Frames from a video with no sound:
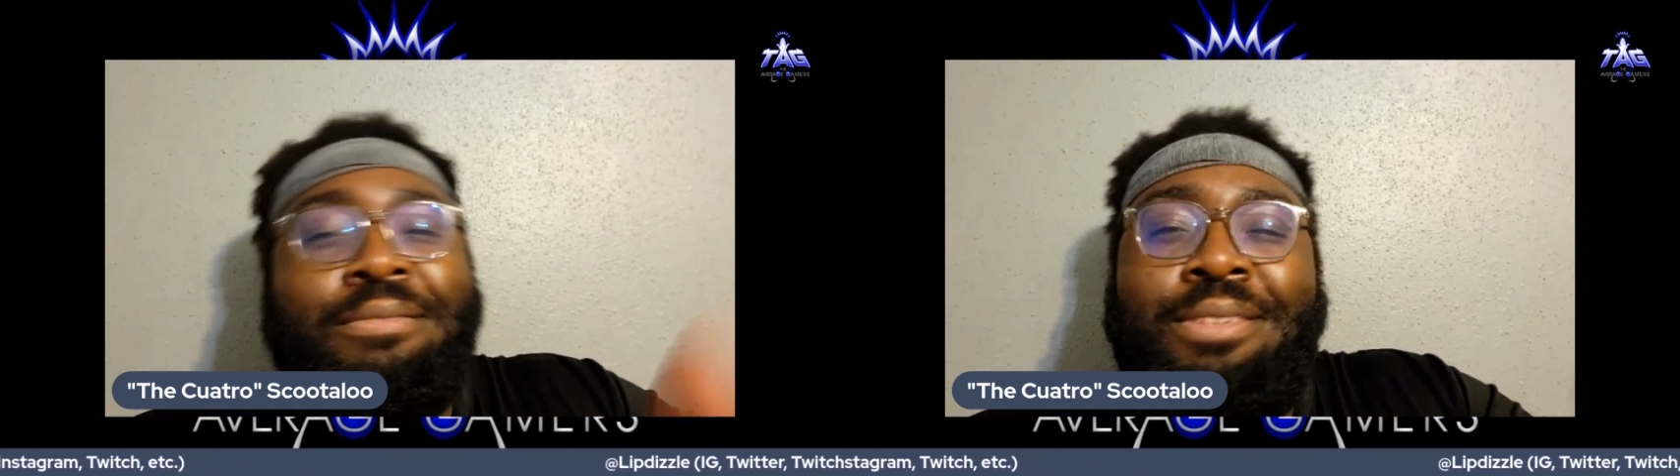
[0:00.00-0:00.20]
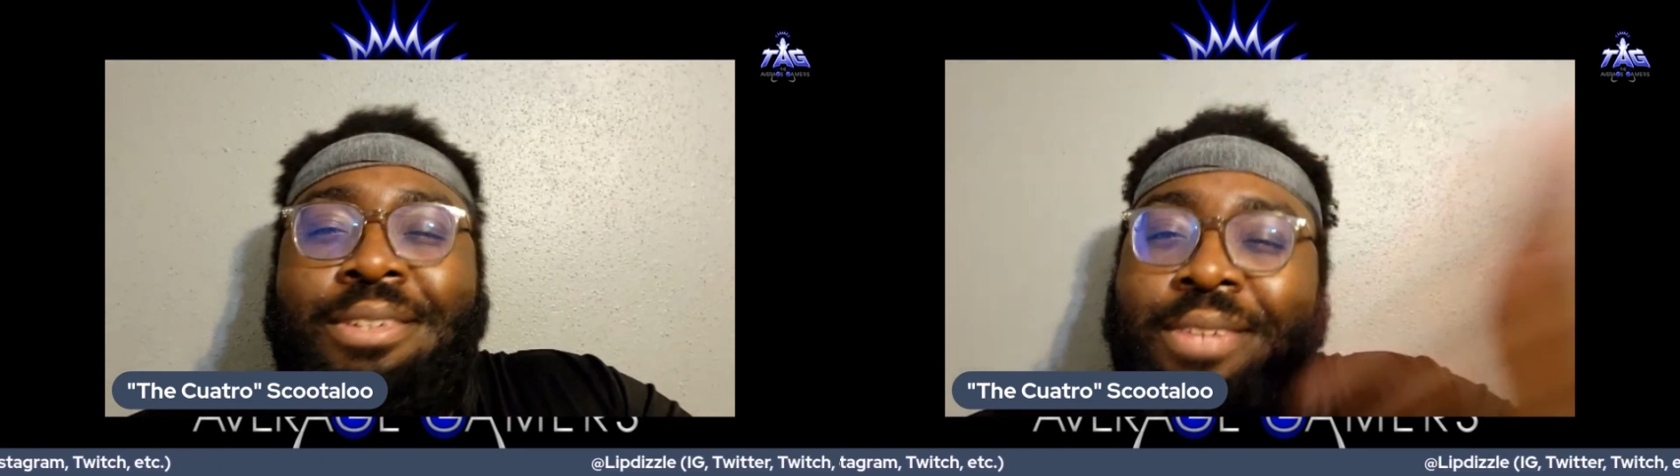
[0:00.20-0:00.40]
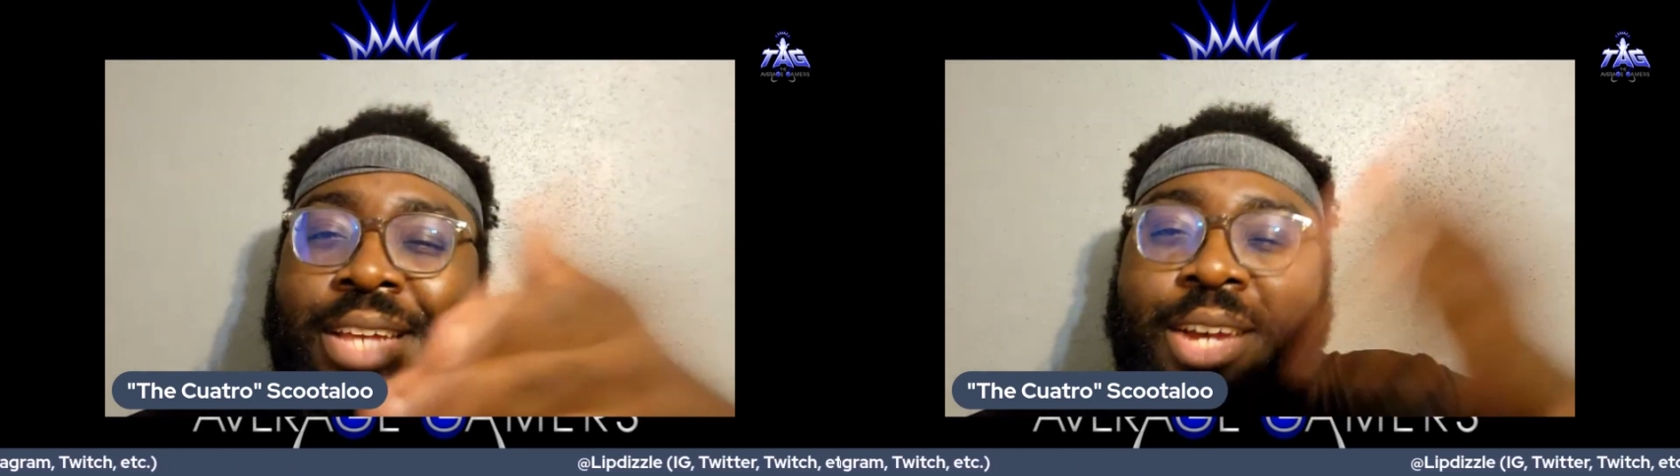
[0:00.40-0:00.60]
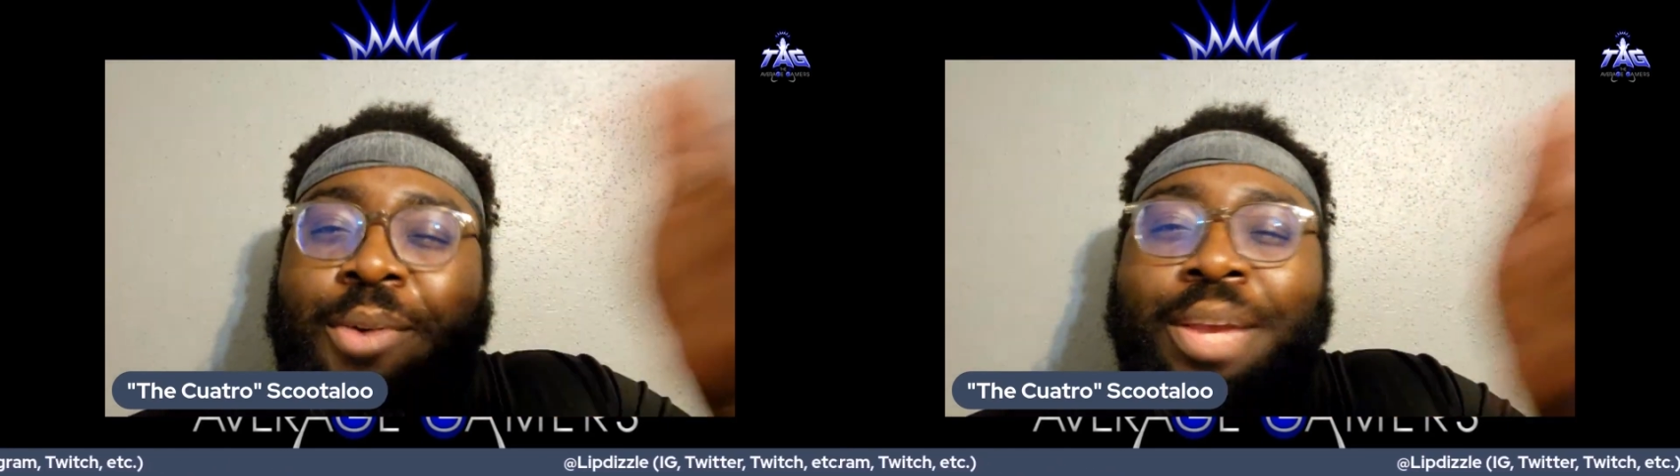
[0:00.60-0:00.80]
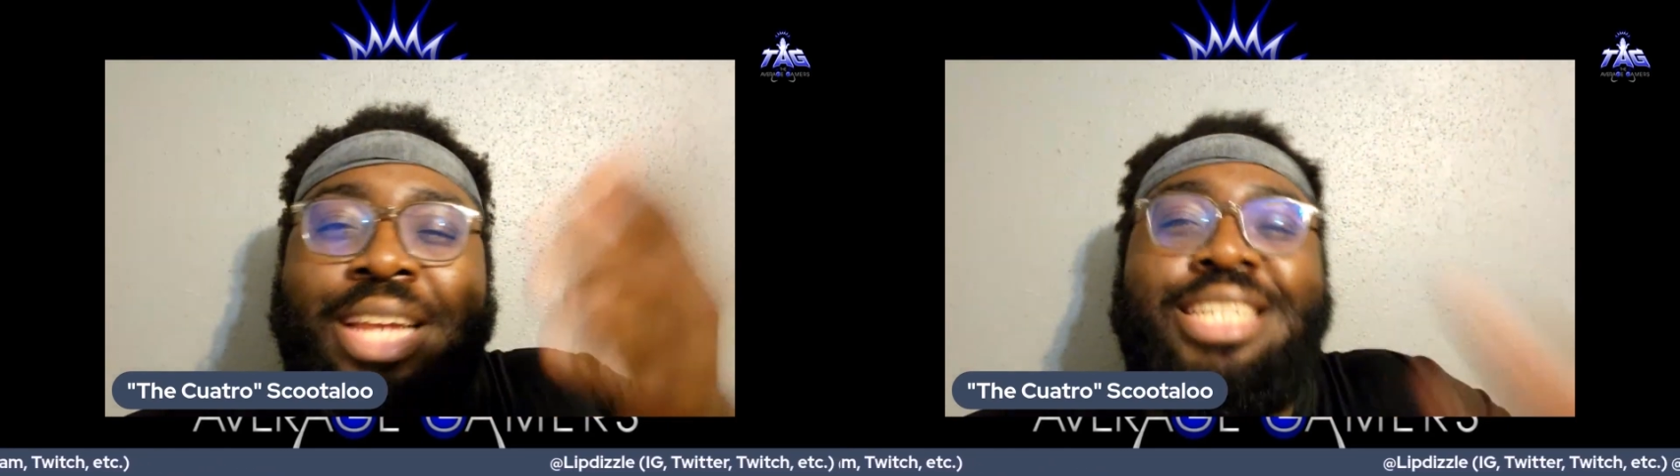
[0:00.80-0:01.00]
you know, that
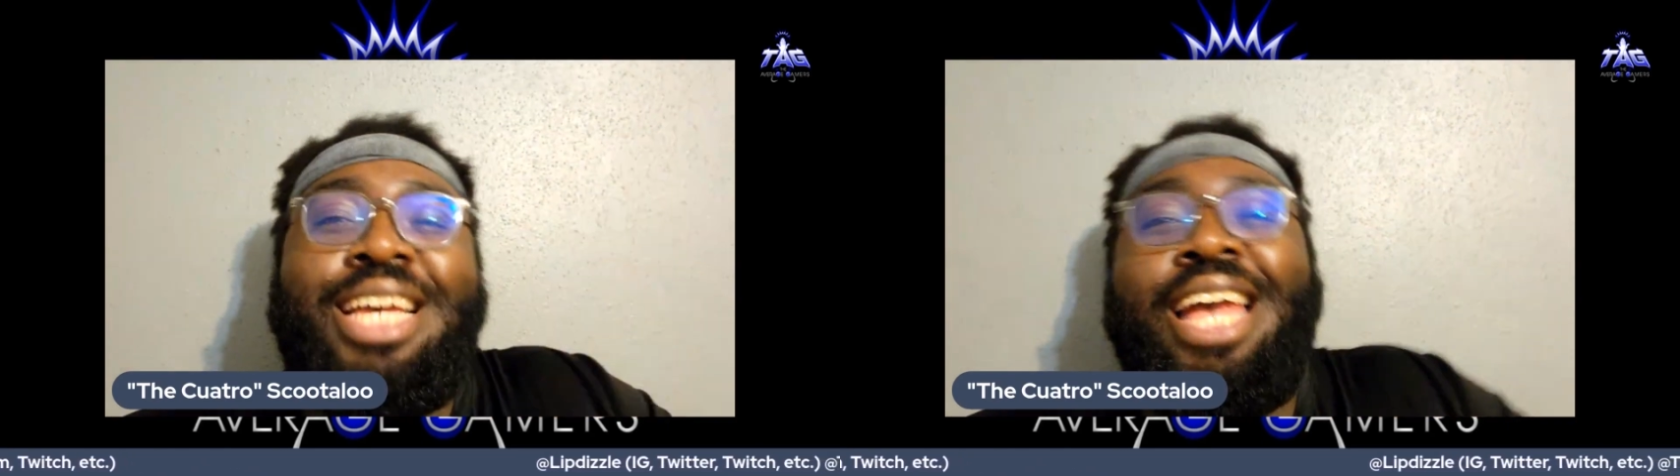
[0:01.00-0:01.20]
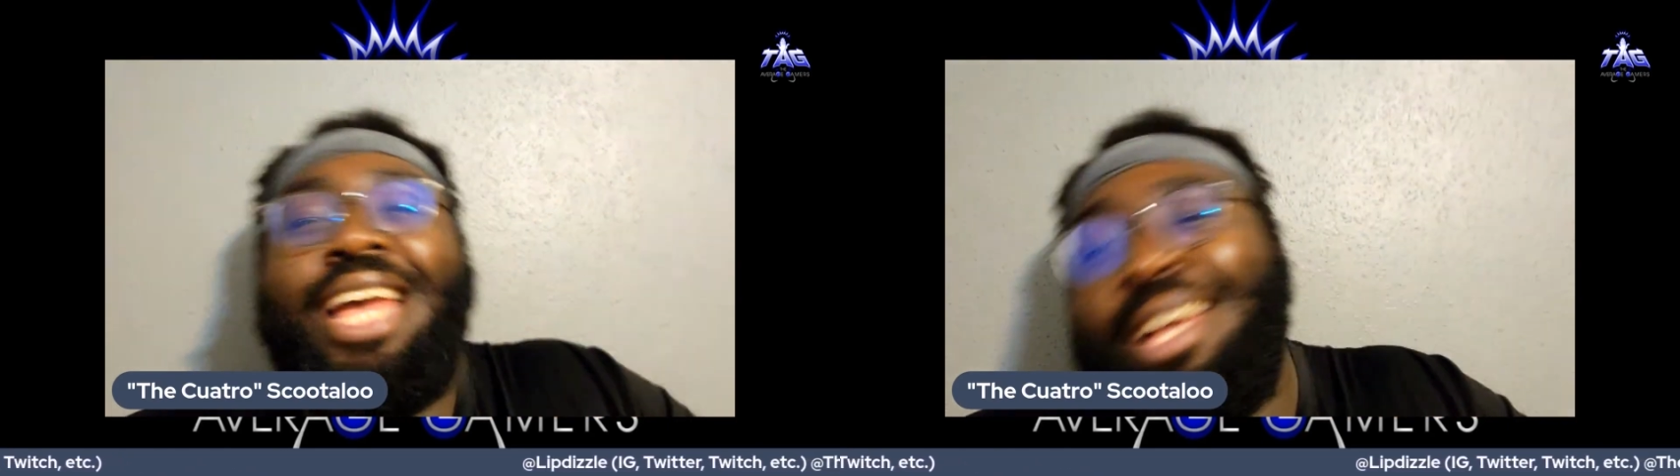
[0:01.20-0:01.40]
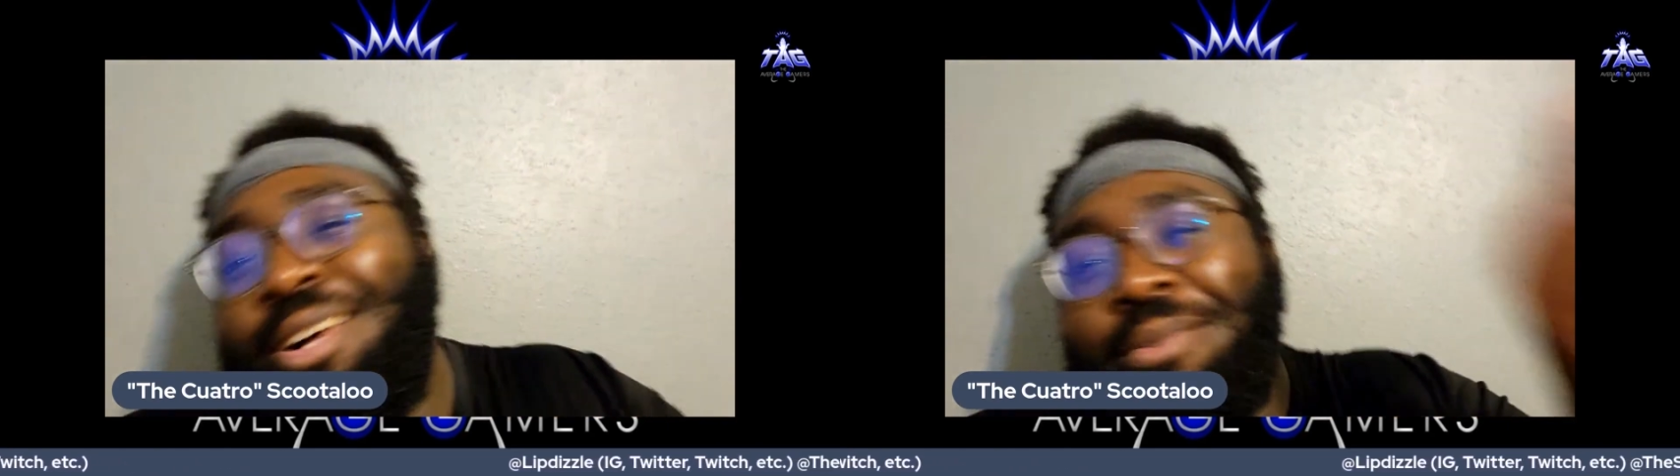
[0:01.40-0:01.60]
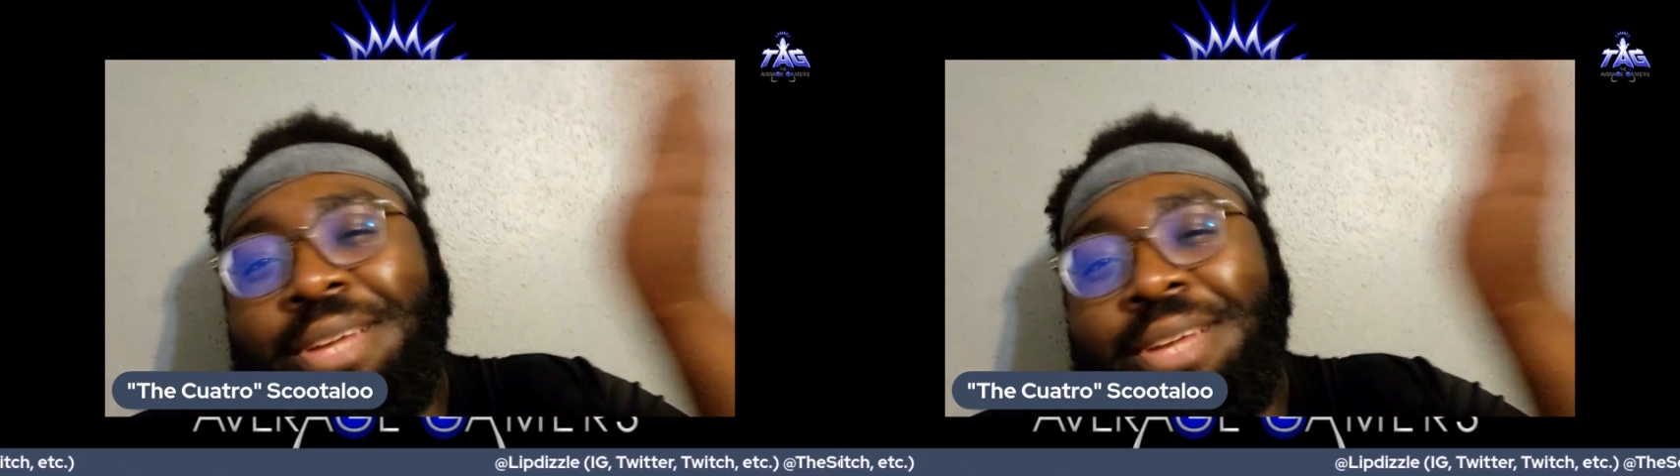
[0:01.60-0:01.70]
quick tag on